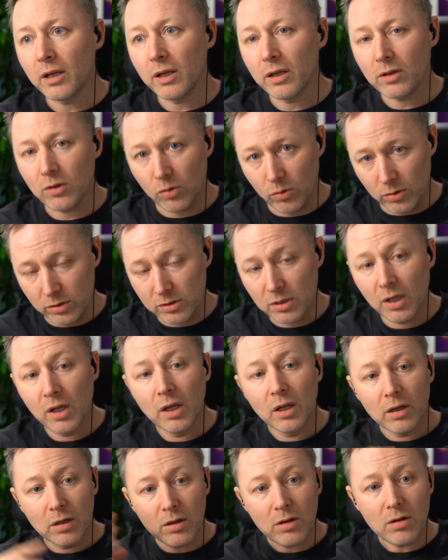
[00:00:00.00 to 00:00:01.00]
Chorus.
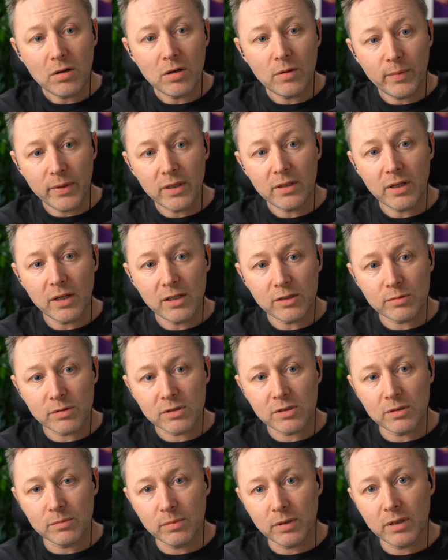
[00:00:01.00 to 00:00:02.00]
Oh, when I dance with
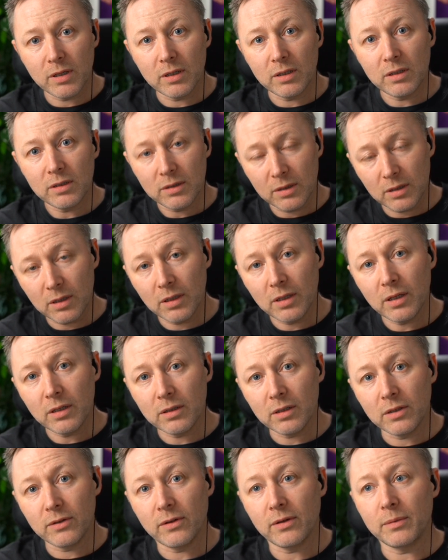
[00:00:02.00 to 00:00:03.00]
somebody,
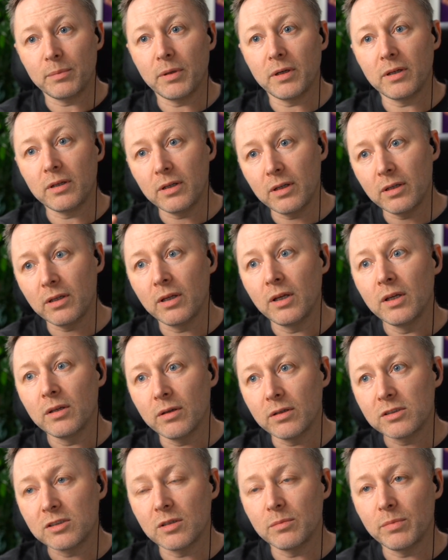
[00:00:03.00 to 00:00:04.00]

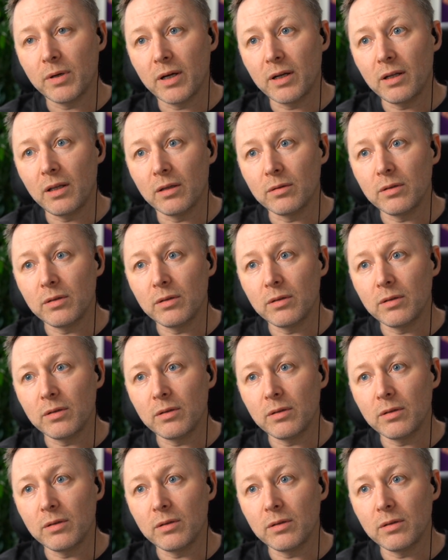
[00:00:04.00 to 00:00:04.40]
there's somebody